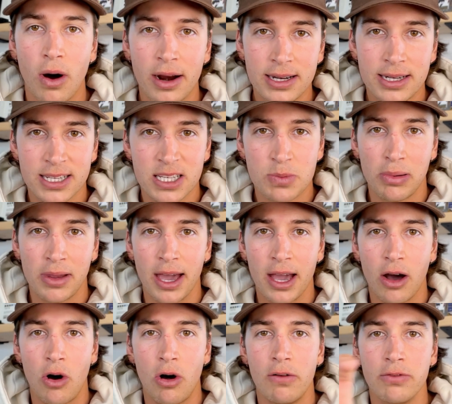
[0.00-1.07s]
to display
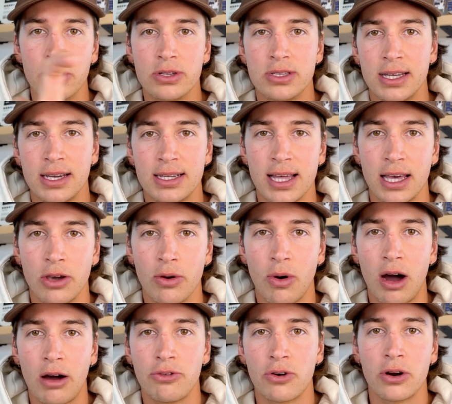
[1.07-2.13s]
all of those things that you
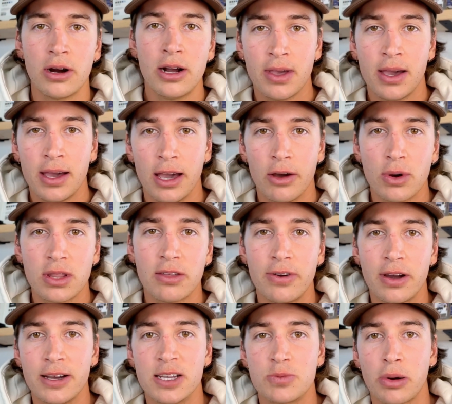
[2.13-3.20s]
offer and what the
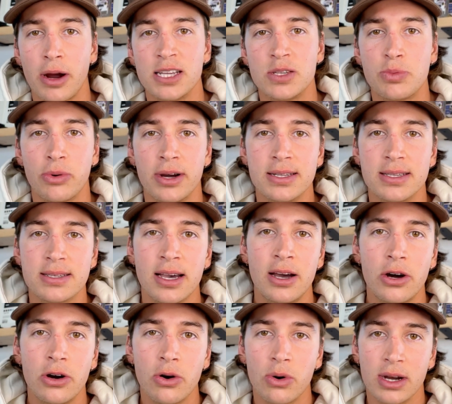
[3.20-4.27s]
various price points
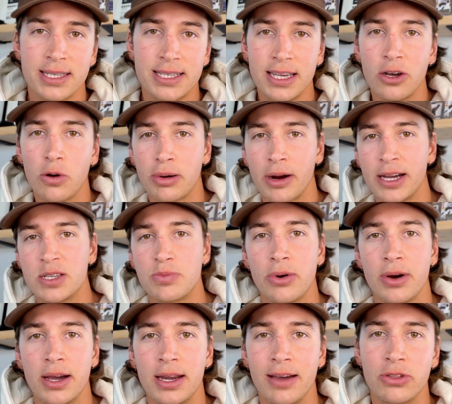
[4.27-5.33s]
for a single price
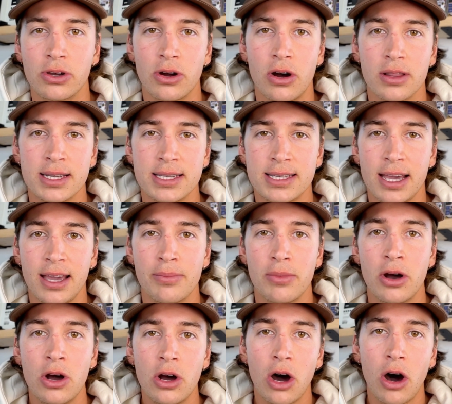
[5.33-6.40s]
point, if they're all the same,
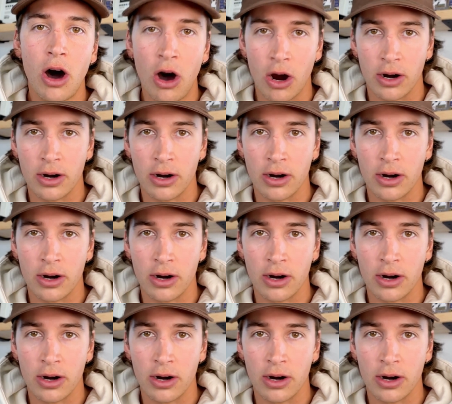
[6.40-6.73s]
are.